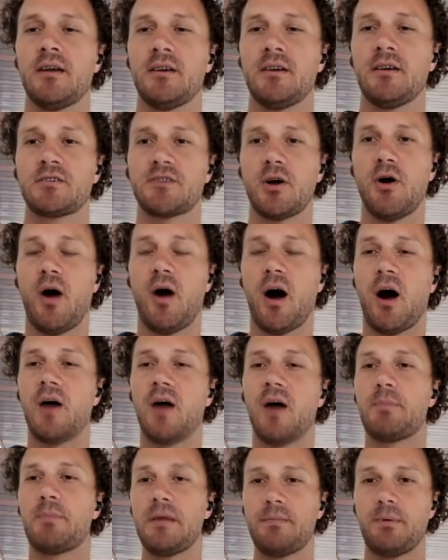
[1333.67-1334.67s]
So all
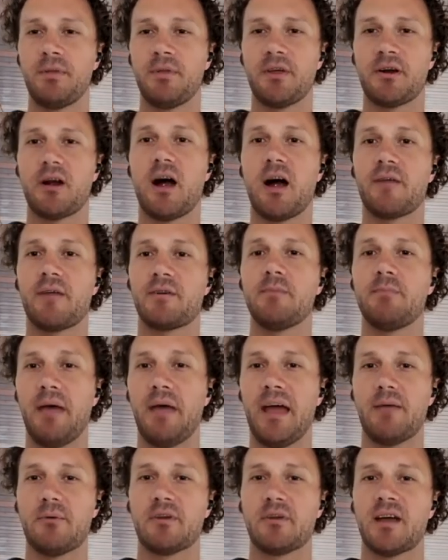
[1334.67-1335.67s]
the people that are offering
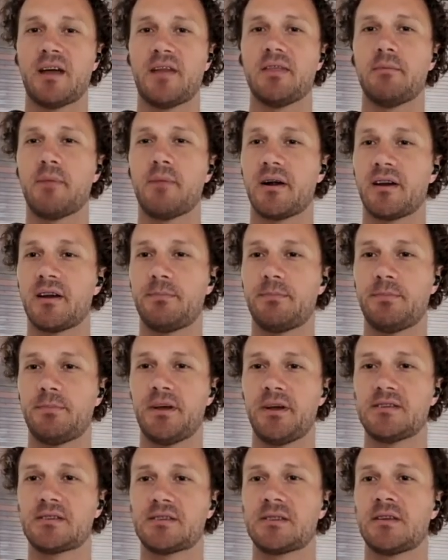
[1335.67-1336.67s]
bandwidth on the
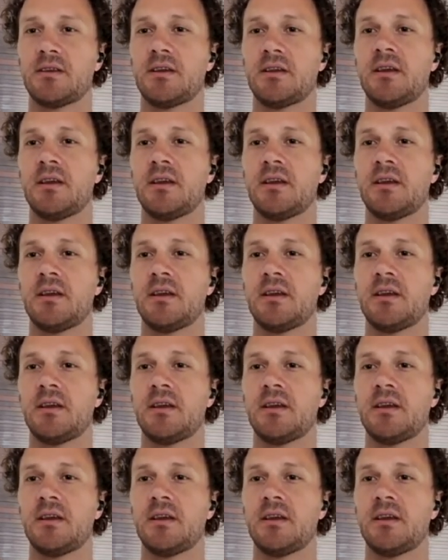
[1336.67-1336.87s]
marketplace,